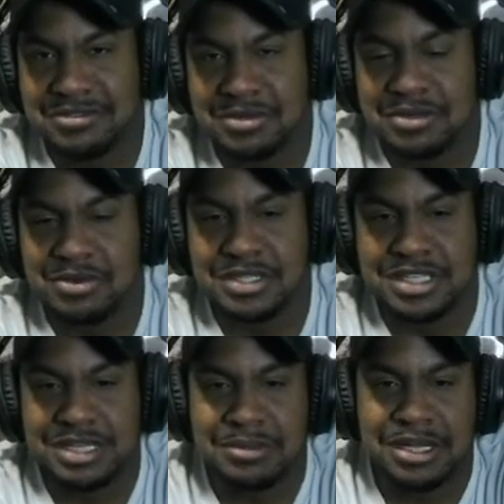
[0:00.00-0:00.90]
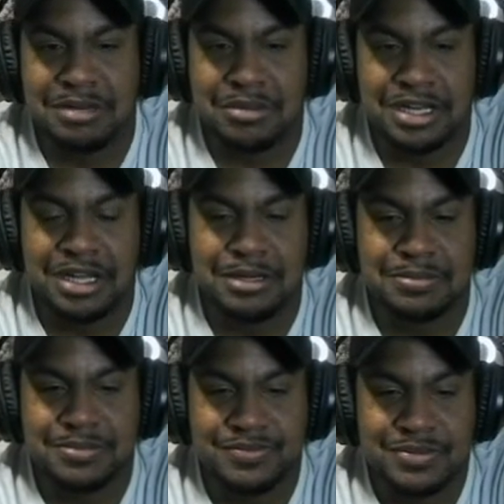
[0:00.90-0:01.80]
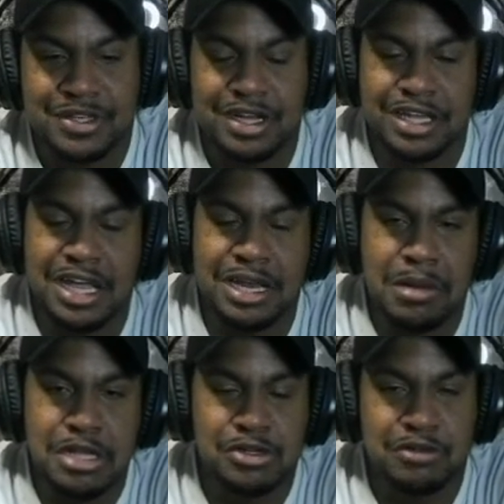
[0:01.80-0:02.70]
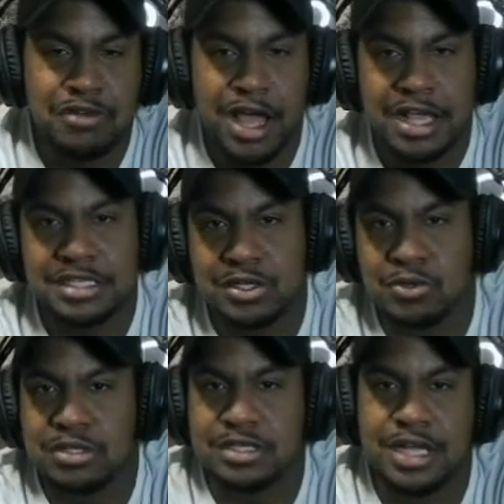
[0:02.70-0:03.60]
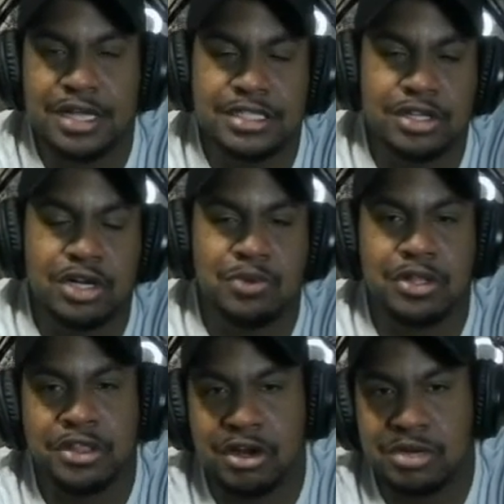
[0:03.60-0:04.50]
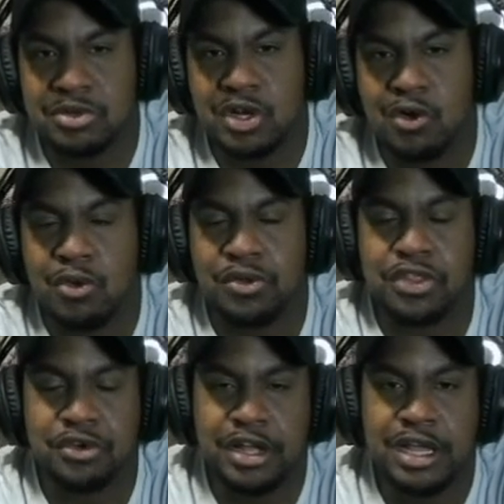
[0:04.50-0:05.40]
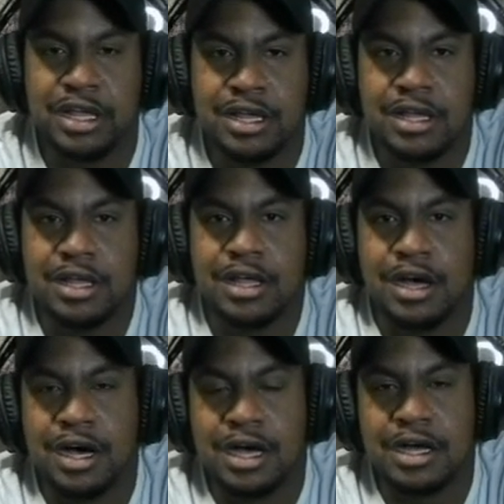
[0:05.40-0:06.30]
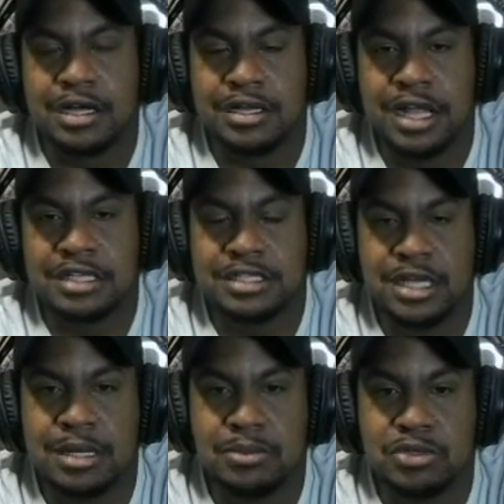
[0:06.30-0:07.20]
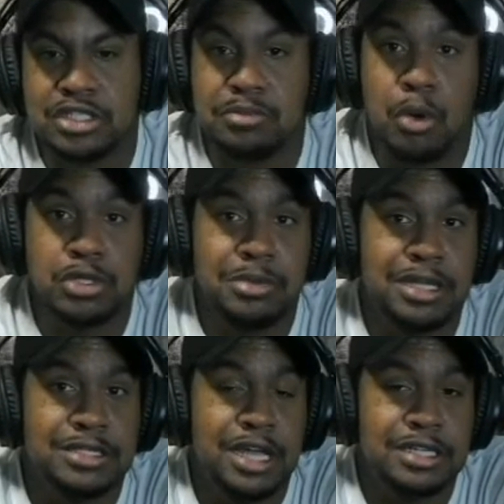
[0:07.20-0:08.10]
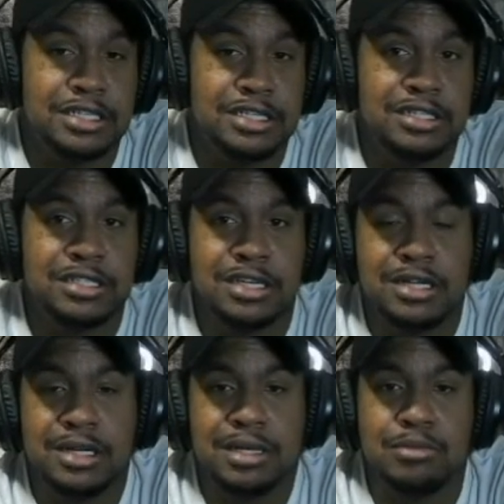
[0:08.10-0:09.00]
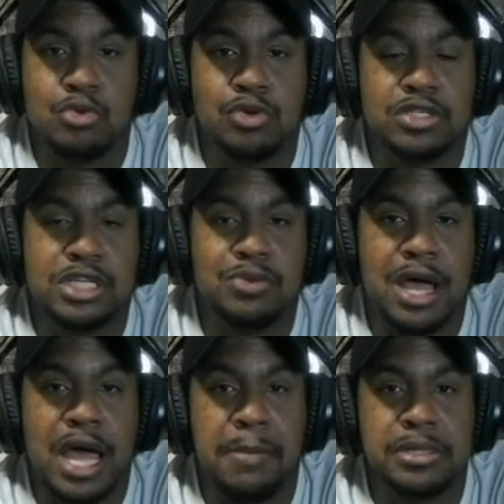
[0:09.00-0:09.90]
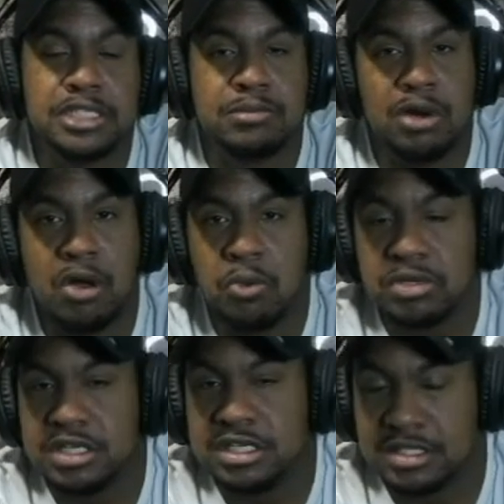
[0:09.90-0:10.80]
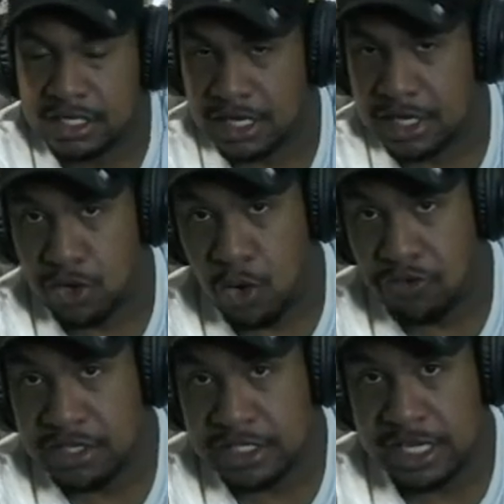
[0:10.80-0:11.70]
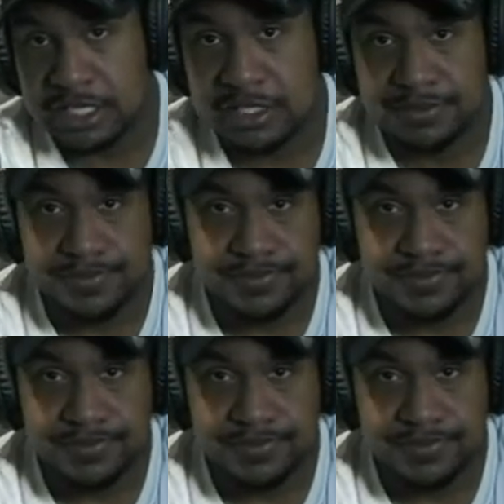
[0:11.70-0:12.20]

We'll, we'll see, man. But um, again, the Minnesota Vikings lose to the Titans, 31 30, 0 3. Uh, next up was supposed to be the Texans, but we'll see what happens tomorrow with these uh, COVID tests.